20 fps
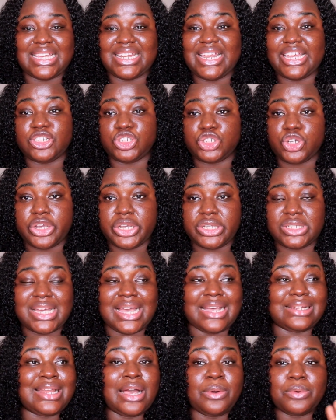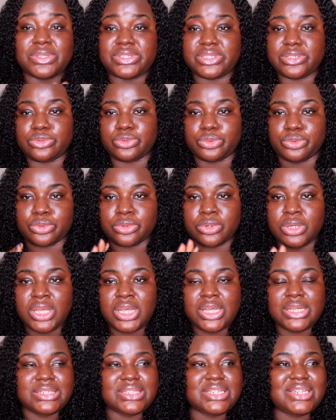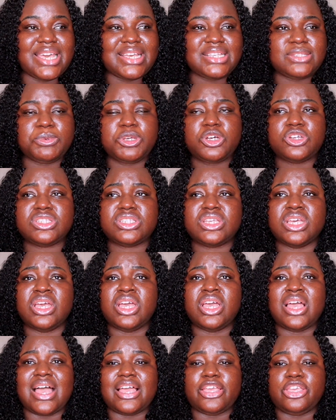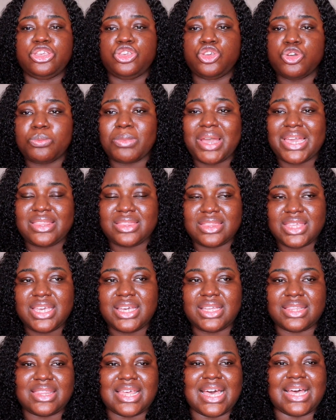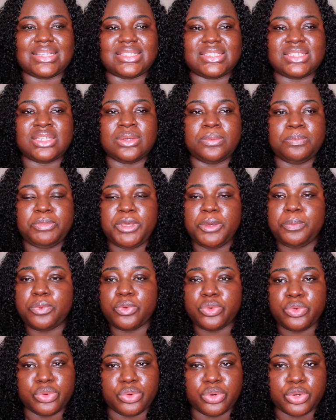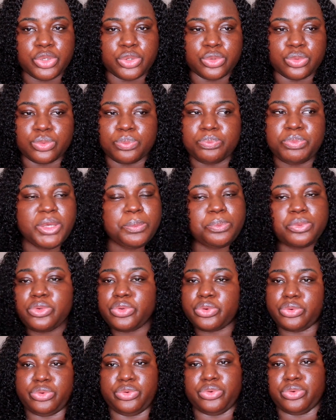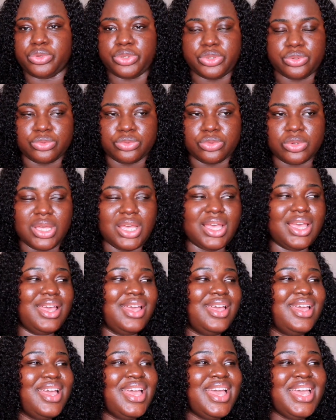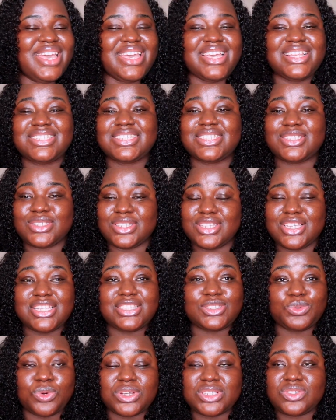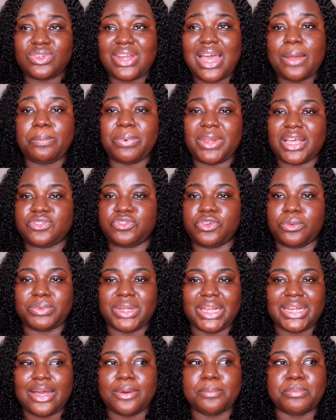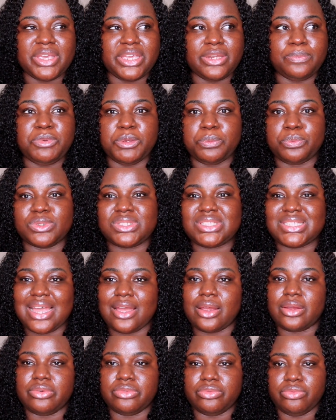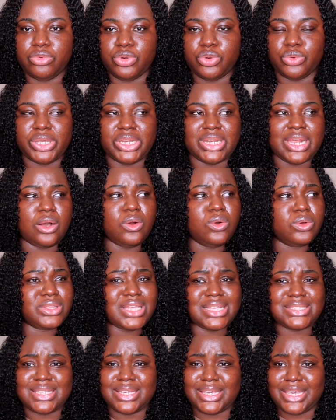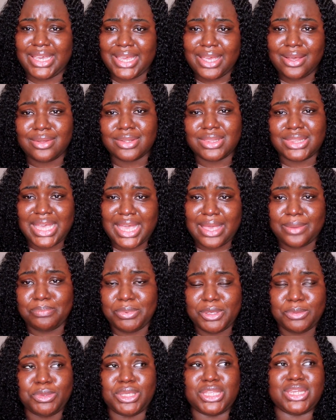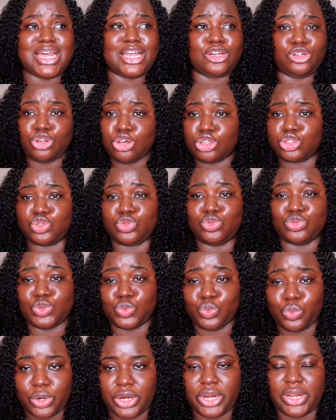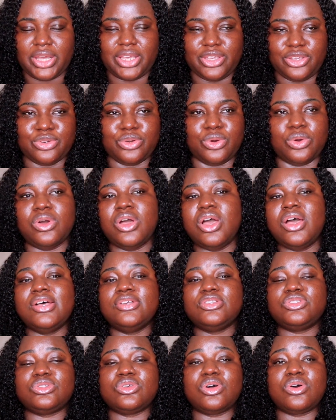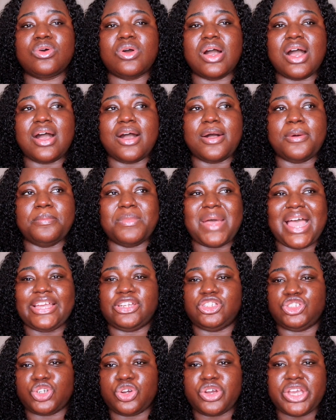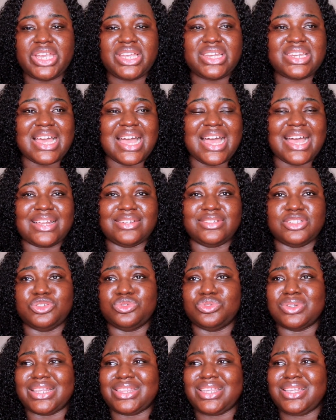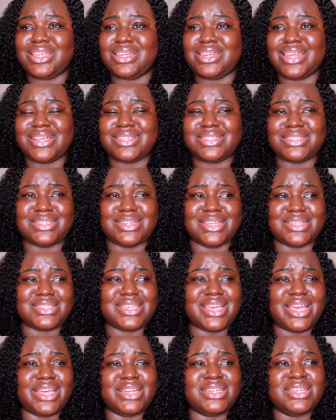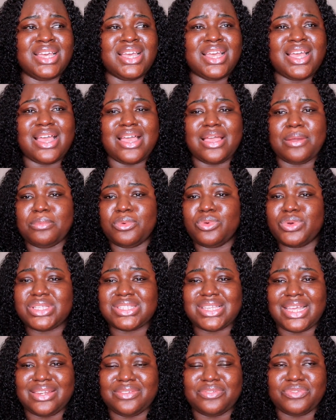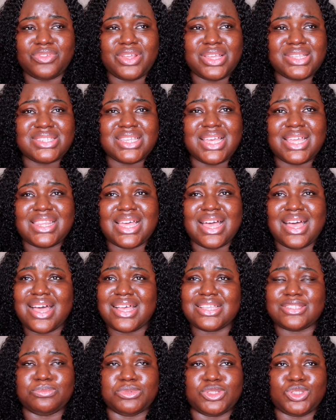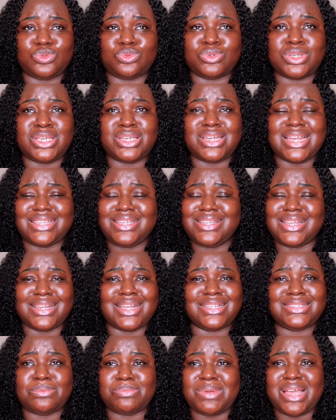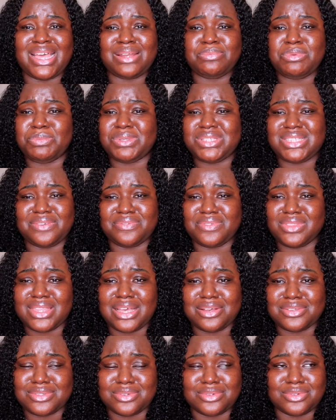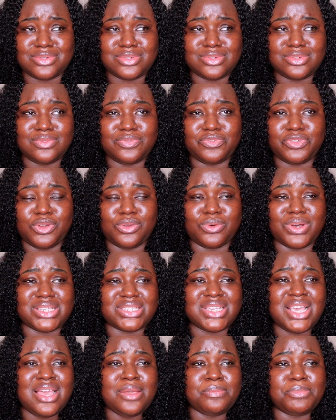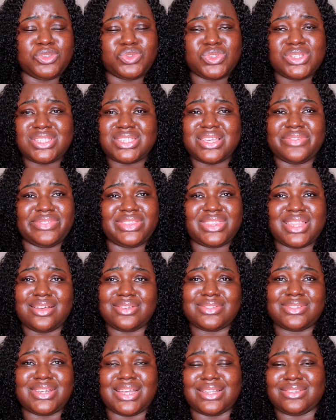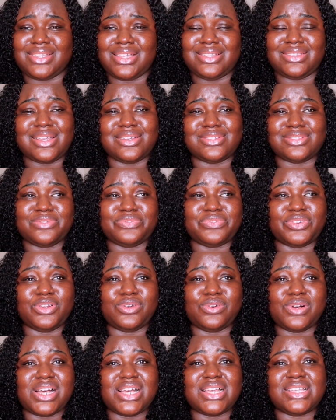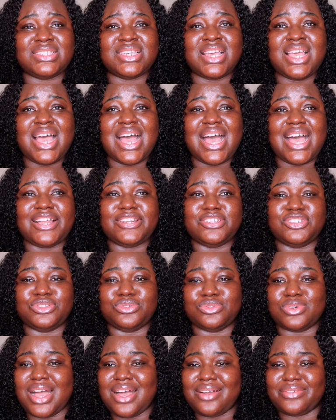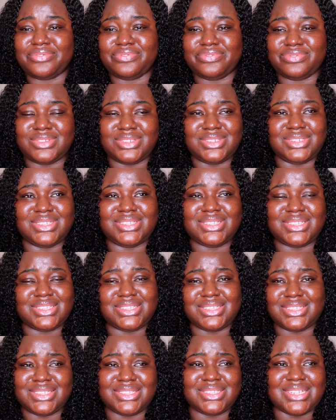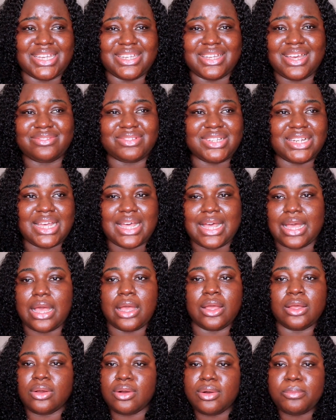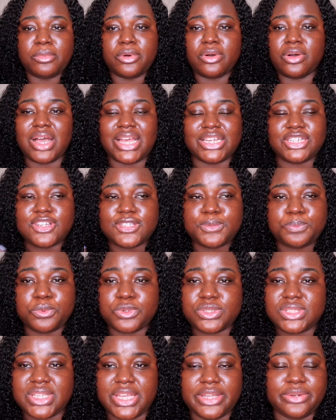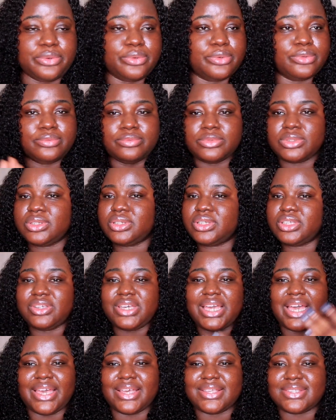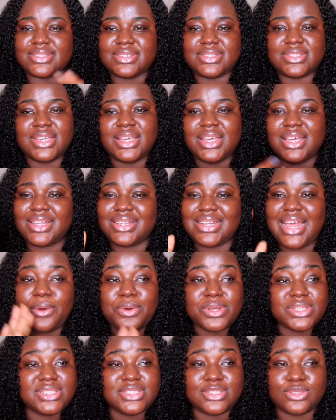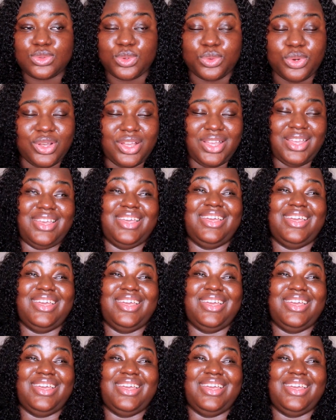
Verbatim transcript: And I joined, and that was it though. The next, because you might think that people know you. People don't know you. it is. It was that platform that now made people start knowing that, oh, there's a girl there, Bemi, that does good work, you know. So um, I joined, and, you know, I think the next thing they said, um, who is an influencer that has between, I think at that time I had maybe seven thousand followers, between seven thousand and ten thousand followers, and you have this, this, this, and you have that. Oh, more, I just posted, oh, you guys, that was it, though.